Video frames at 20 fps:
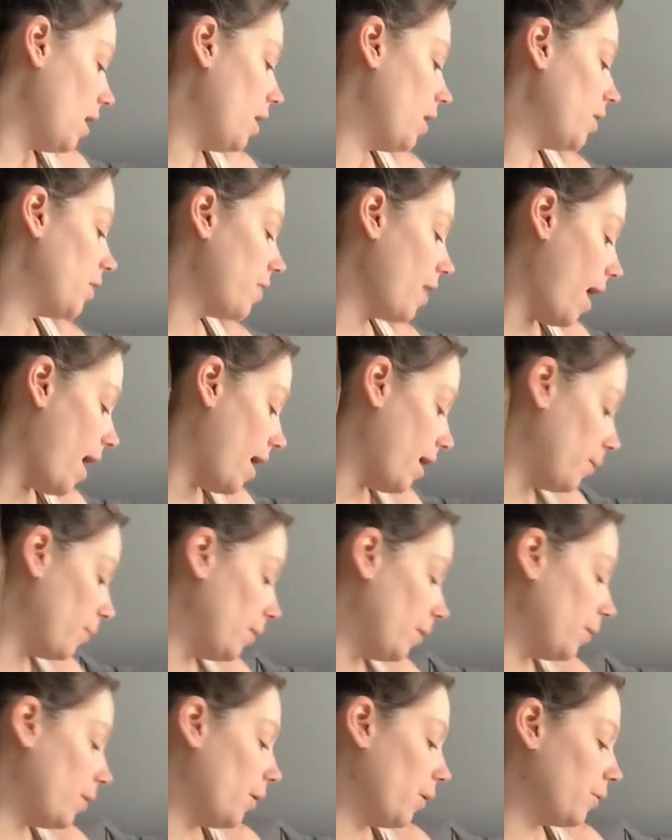that
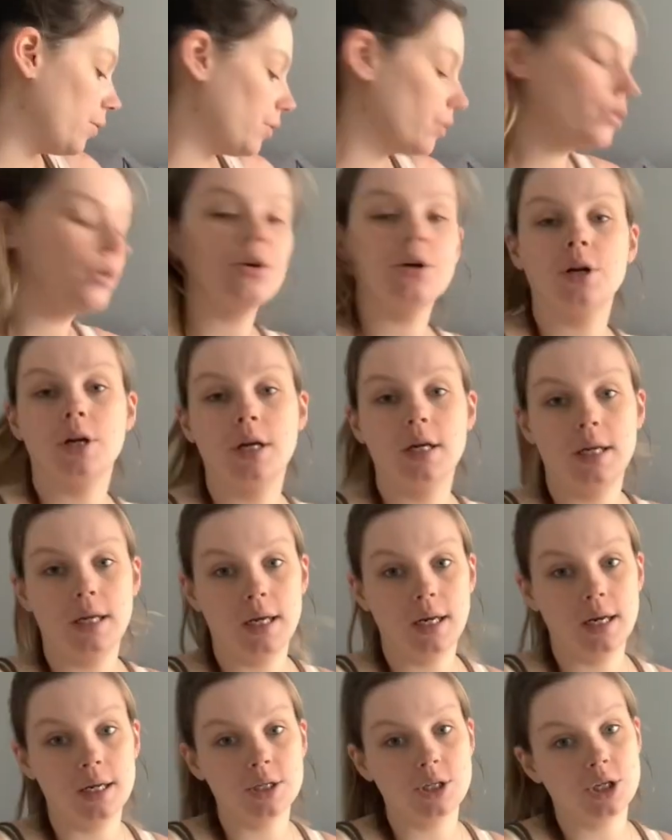we'll go through that you're going to
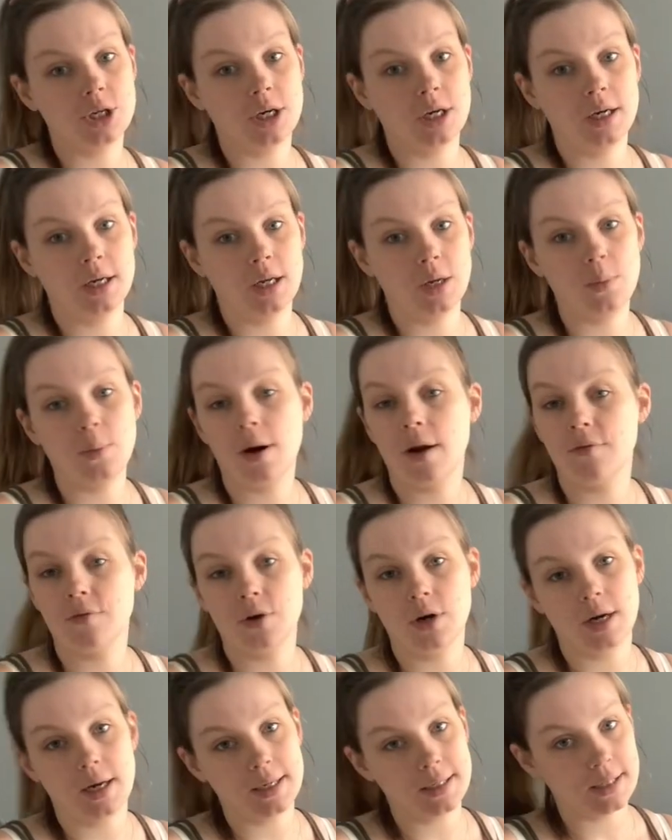need is you're going to need whatever
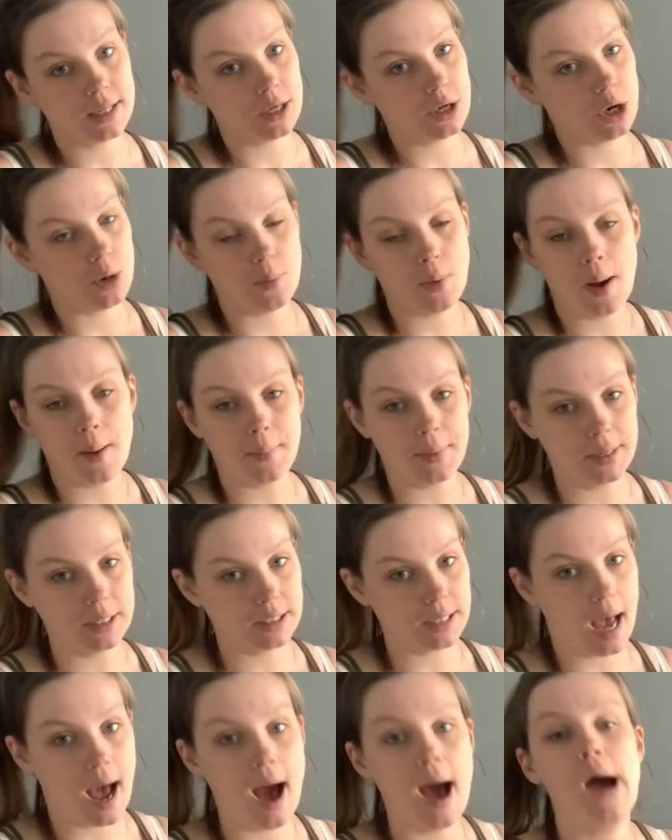it is that you're prepping
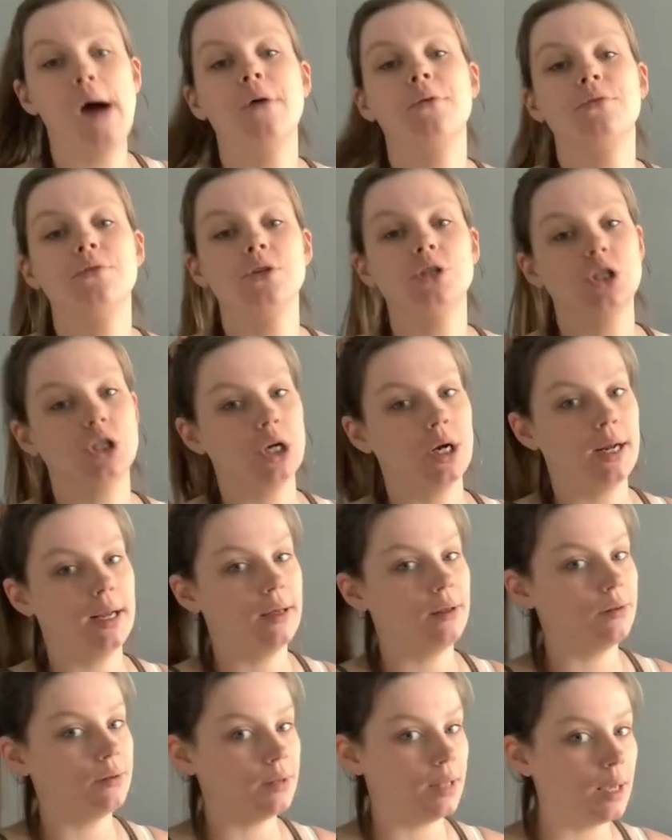to have
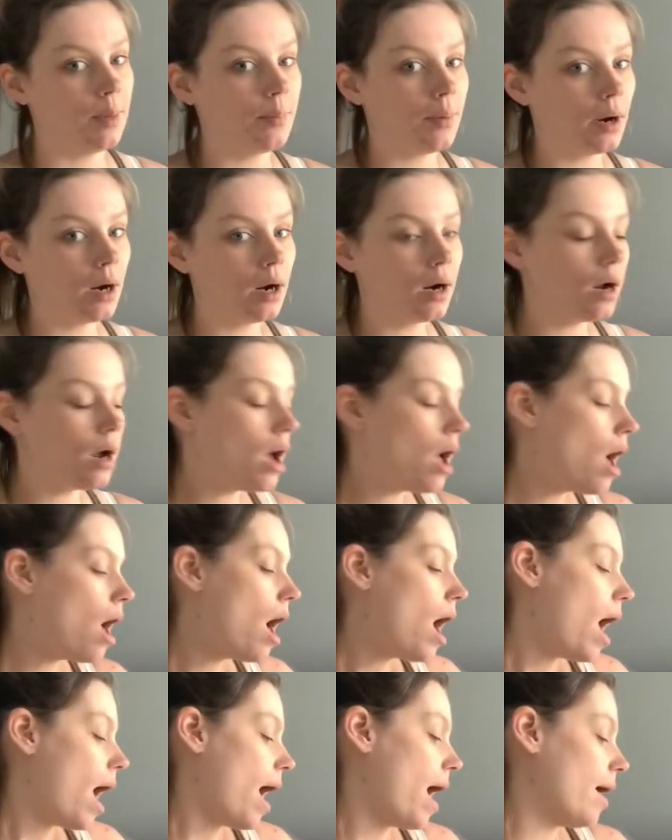during labor.
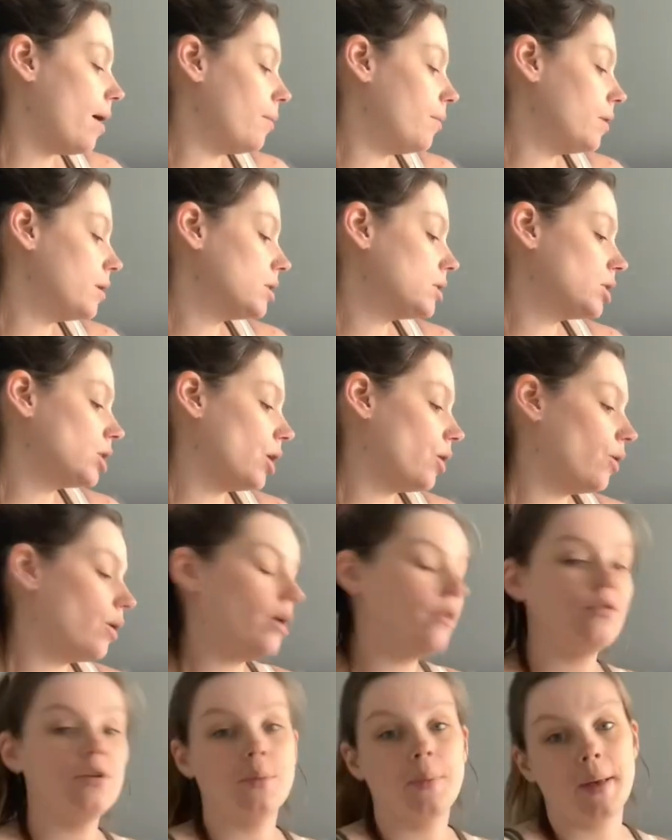So
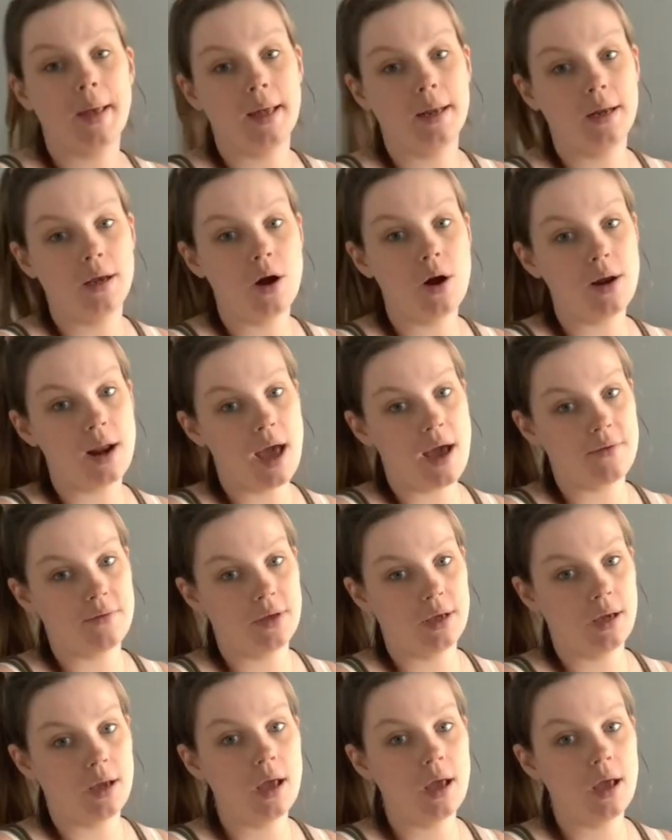if you're planning on having